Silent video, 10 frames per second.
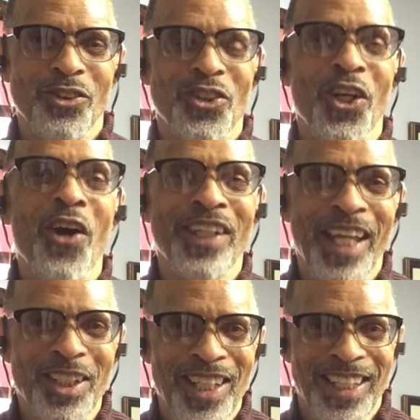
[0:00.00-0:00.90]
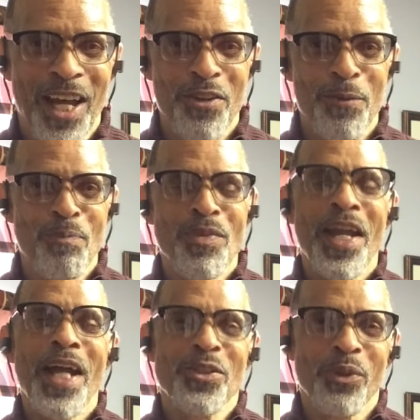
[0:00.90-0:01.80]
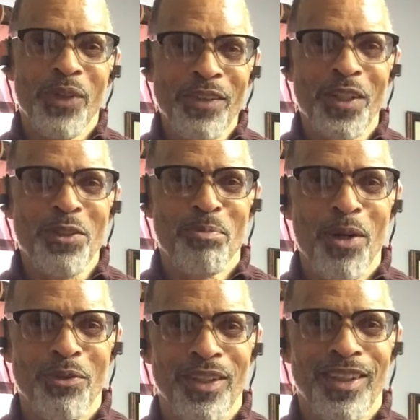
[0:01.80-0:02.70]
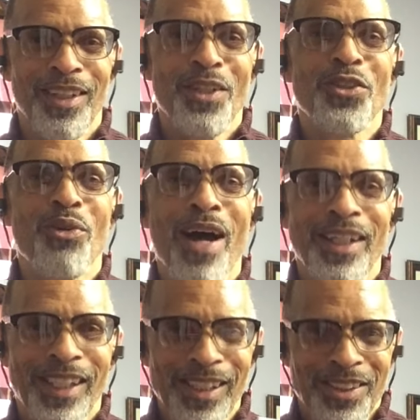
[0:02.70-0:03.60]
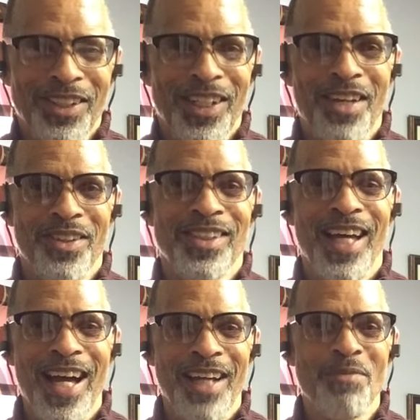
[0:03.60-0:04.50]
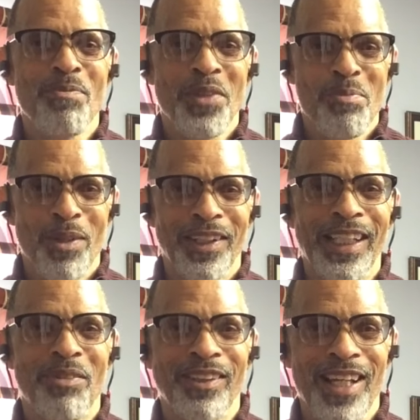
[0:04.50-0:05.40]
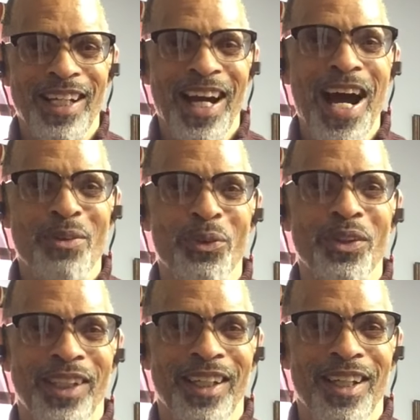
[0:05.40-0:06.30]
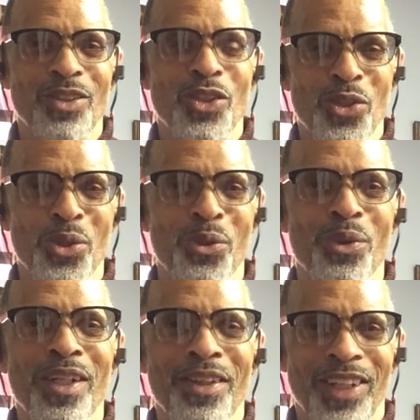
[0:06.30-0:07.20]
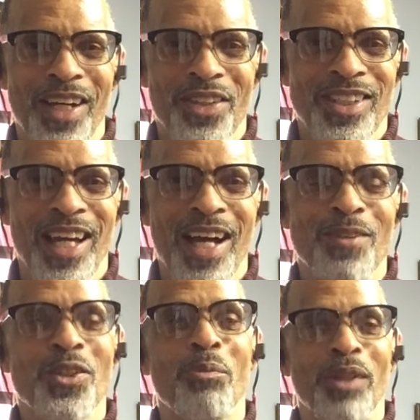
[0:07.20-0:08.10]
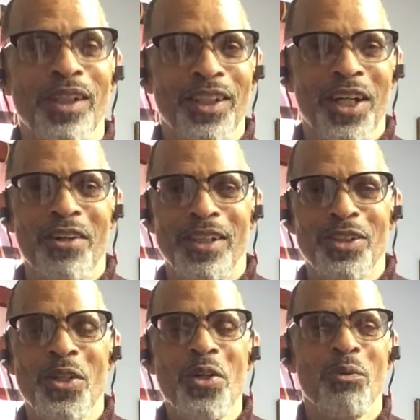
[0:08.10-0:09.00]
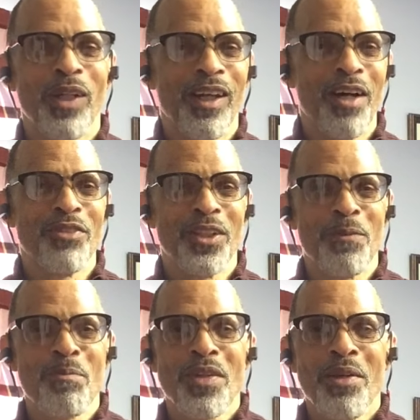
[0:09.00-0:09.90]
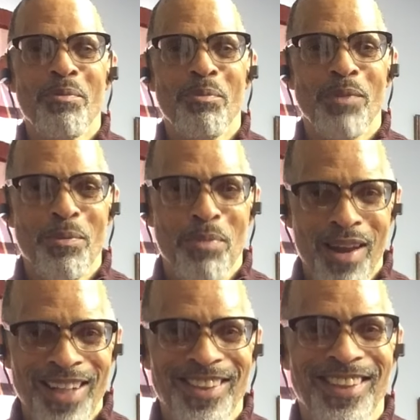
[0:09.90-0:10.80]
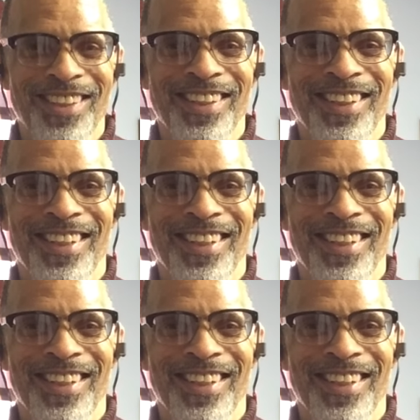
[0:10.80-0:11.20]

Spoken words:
journeying together as we're in this boat trying to get to the other side, believing that God will get us to the other side. So be encouraged. We love you. Be blessed.